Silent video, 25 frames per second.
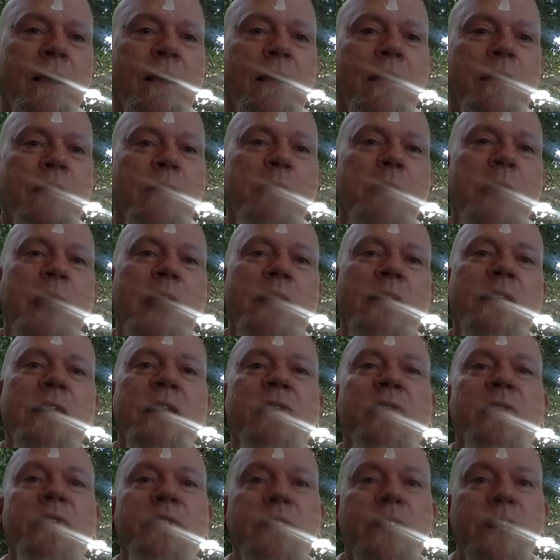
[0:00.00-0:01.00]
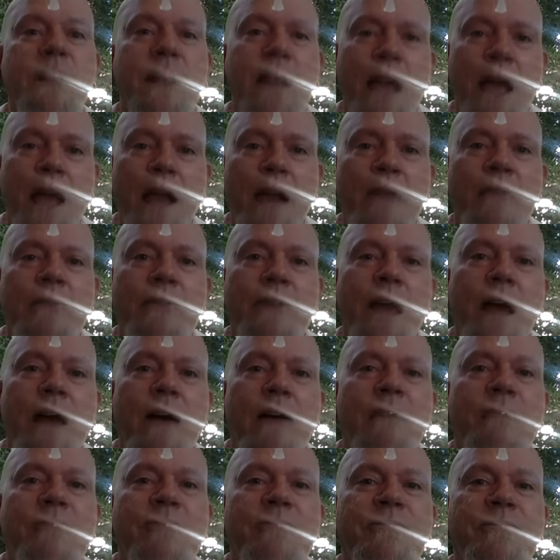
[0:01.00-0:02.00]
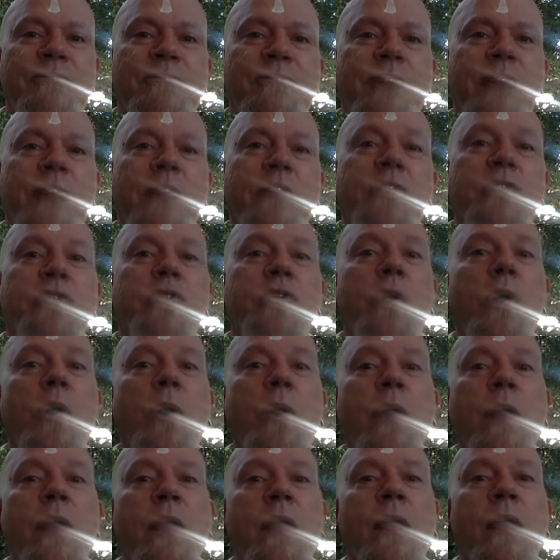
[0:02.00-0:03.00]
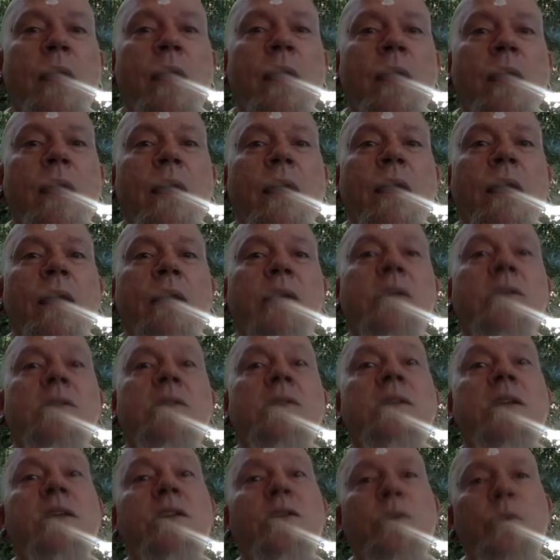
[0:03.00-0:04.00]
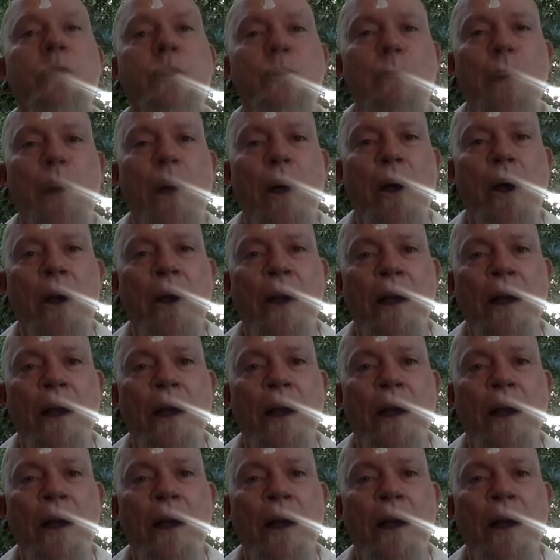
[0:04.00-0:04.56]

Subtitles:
The magnificent light of love and joy continue to burn.